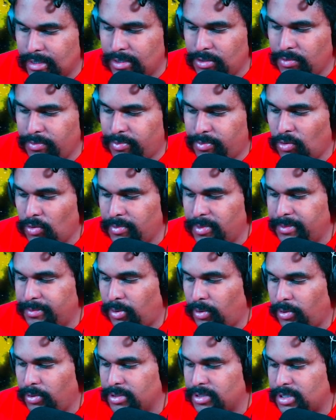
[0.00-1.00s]
new Pullman
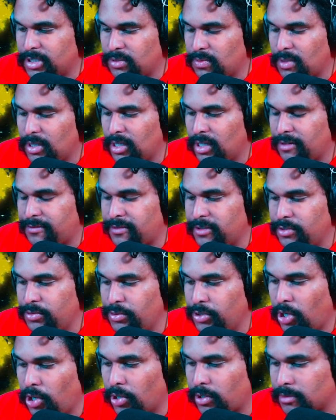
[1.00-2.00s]
porter since we left New
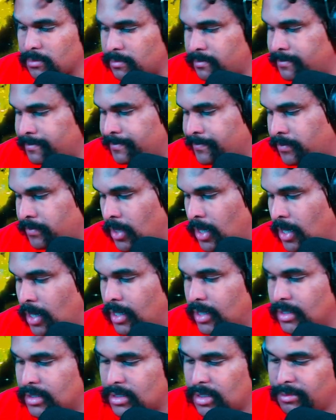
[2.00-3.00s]
York.
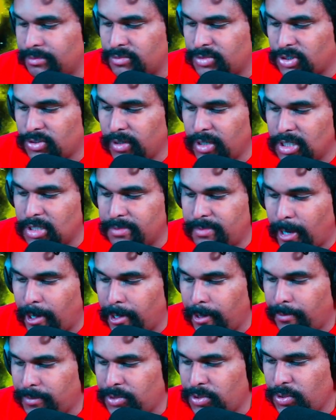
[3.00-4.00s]
Something strange about
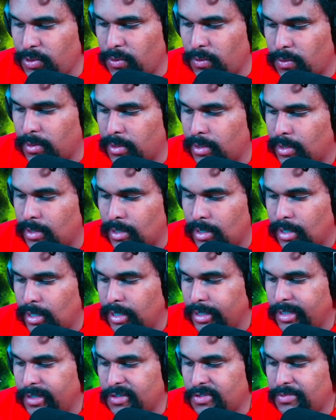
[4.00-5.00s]
him, too.
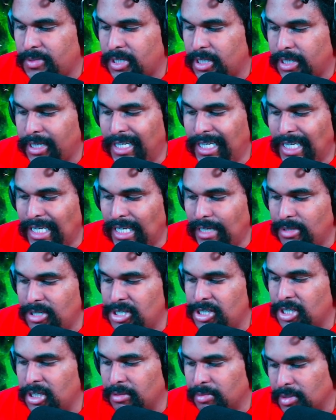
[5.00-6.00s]
Gives me the
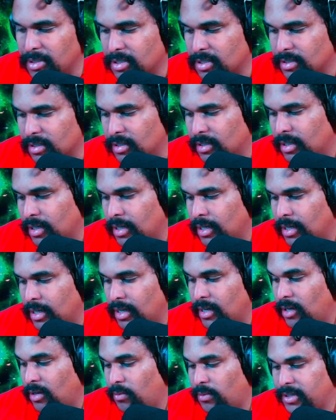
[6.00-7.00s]
heebie-jeebies.
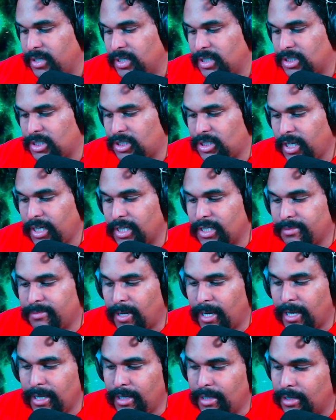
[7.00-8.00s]
When he gets shaked my
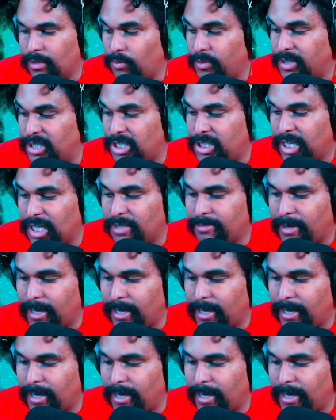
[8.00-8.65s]
hand, when he shaked my